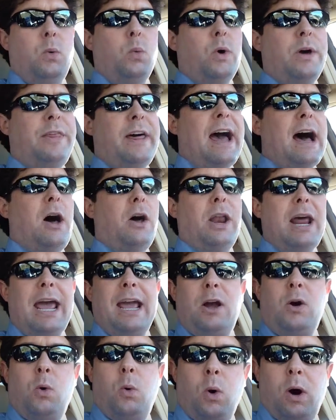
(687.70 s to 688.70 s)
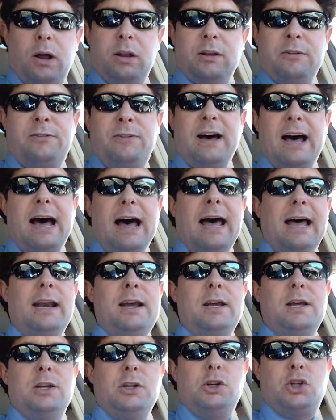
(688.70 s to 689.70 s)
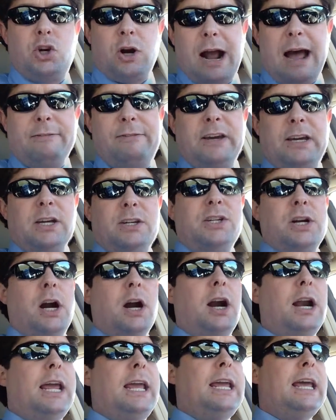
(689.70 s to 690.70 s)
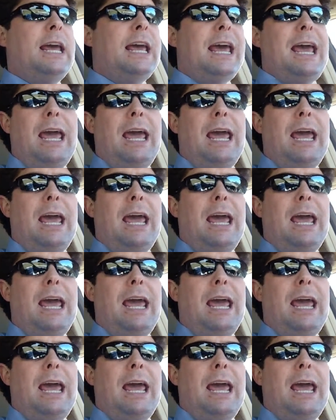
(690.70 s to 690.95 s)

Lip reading: without a qualified traffic attorney